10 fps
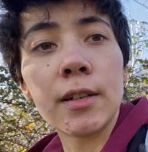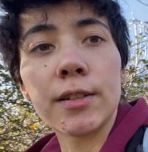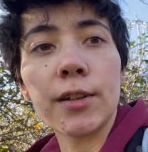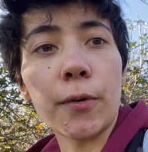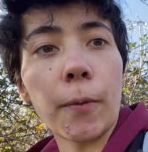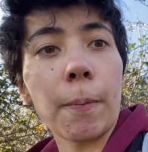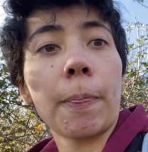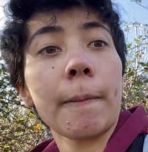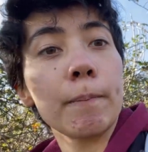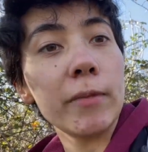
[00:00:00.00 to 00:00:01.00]
So,
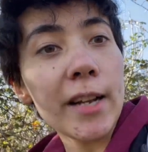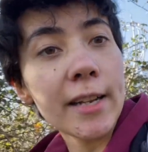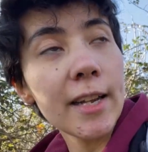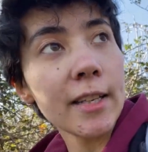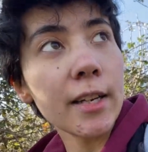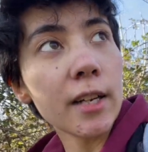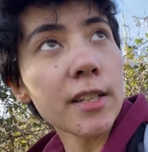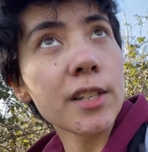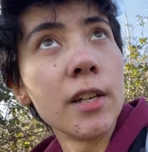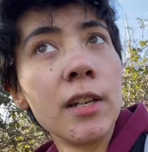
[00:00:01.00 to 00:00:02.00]
black-headed
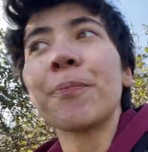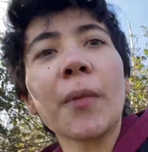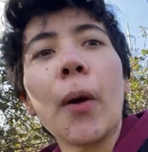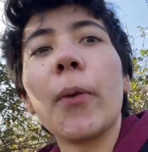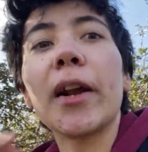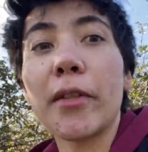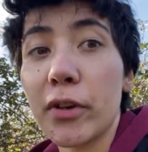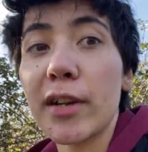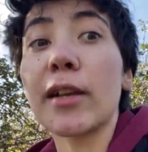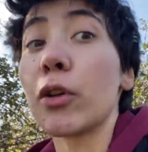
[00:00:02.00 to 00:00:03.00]
gulls when I
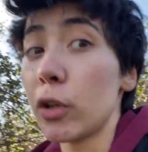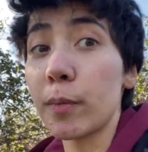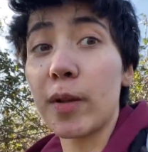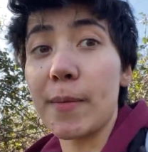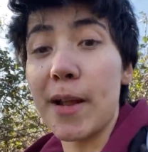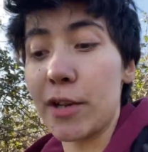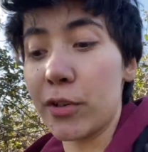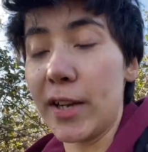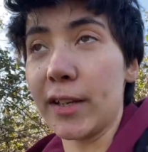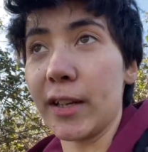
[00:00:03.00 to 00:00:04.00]
thought it could be a
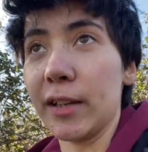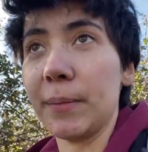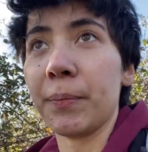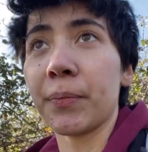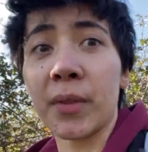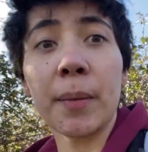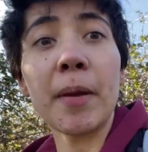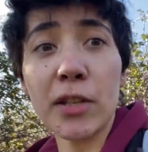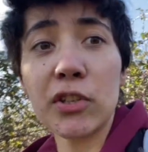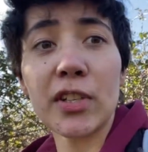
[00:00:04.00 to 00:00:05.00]
Mediterranean gull. The
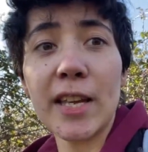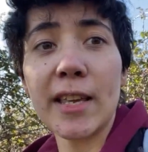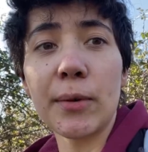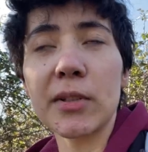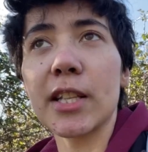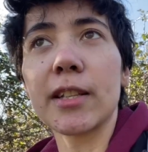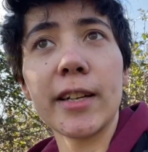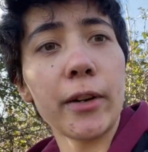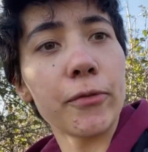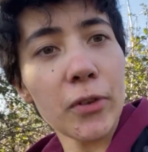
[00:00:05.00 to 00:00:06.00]
picture taking was a
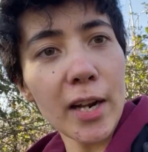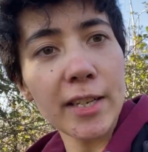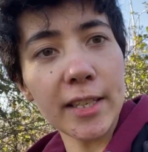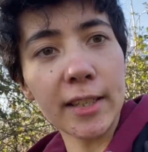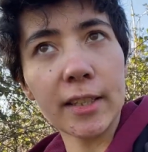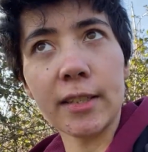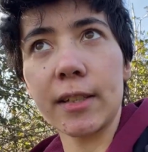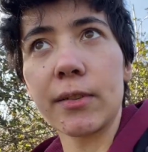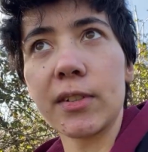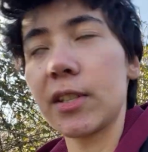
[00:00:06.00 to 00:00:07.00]
little frantic because
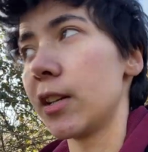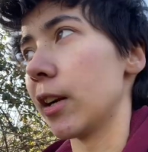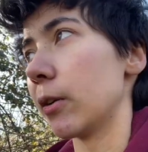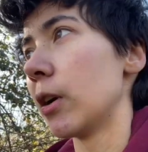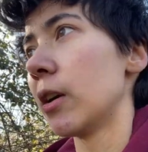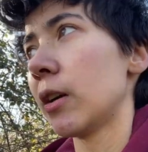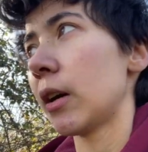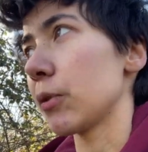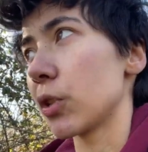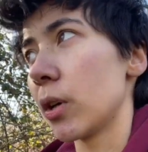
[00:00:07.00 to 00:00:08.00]
I was, you know,
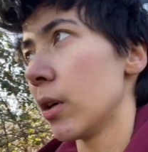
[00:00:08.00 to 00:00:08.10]
I was